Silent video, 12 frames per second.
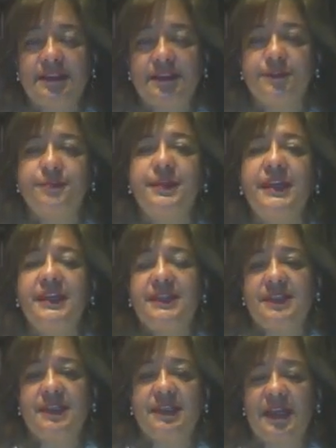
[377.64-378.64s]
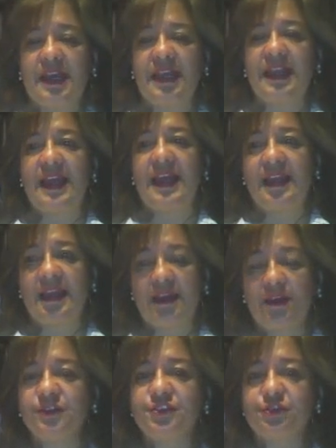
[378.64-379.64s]
read
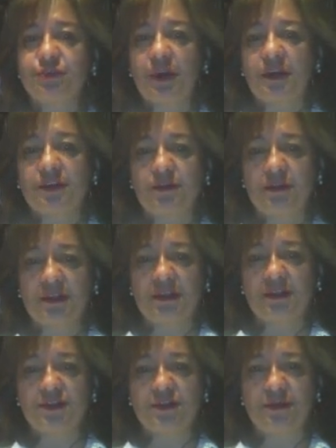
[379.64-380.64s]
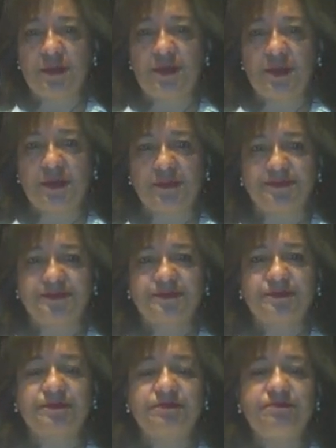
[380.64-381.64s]
and construct your literature review.
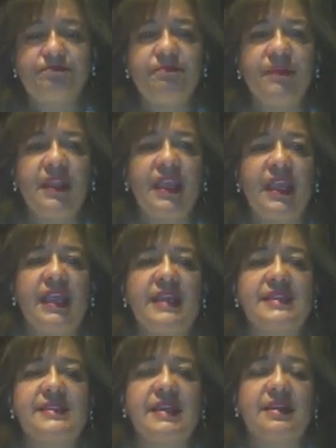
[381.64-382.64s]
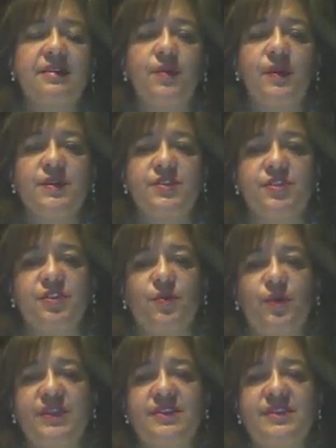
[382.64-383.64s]
Second question,
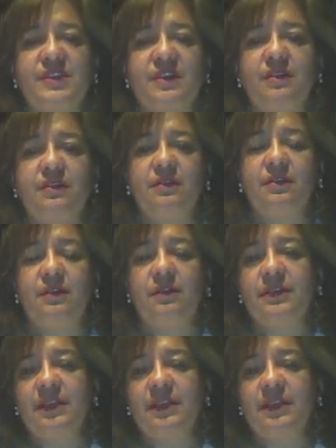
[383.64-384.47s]
what is the goal of